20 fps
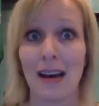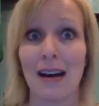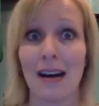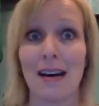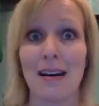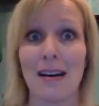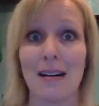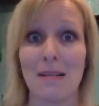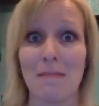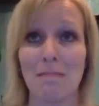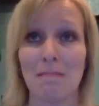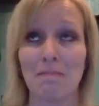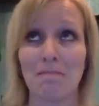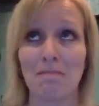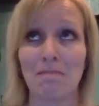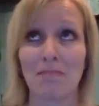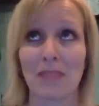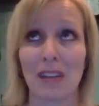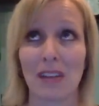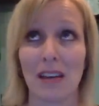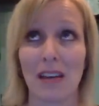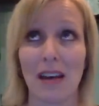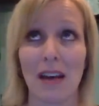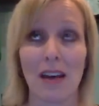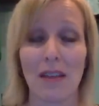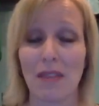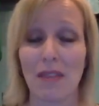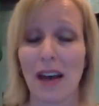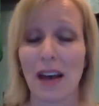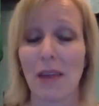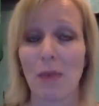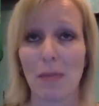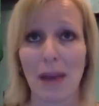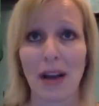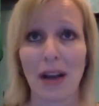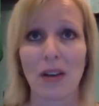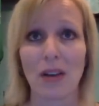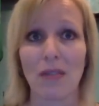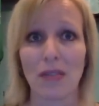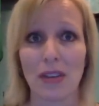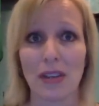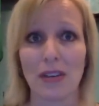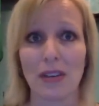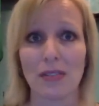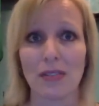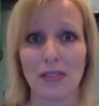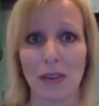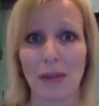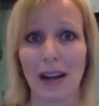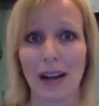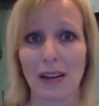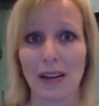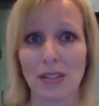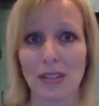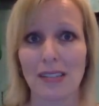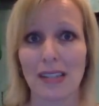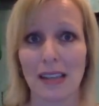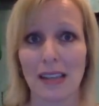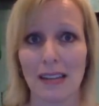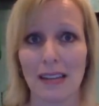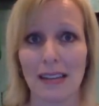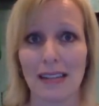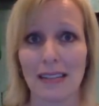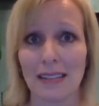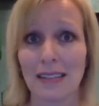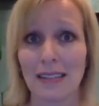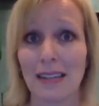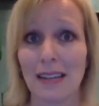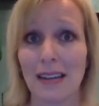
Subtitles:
If I went back over the years, I would actually say that